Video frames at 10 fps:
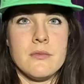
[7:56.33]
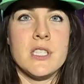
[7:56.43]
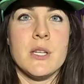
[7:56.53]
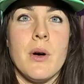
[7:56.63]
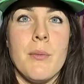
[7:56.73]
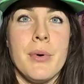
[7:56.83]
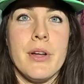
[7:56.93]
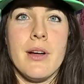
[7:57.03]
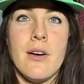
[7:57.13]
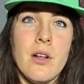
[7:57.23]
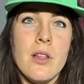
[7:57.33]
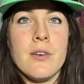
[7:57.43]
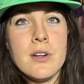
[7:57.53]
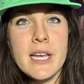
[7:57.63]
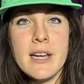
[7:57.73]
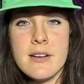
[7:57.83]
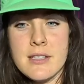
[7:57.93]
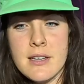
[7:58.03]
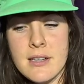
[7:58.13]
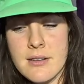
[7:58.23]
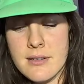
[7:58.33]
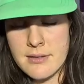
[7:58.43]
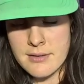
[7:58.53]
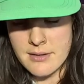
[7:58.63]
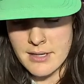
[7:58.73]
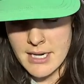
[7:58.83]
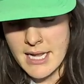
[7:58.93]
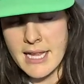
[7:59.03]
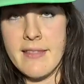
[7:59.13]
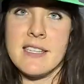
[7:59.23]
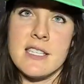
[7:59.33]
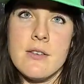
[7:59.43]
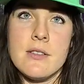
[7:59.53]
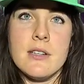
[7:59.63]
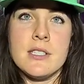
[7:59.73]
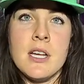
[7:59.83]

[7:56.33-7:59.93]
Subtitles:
So I'll put all of her layers on, and then this goes on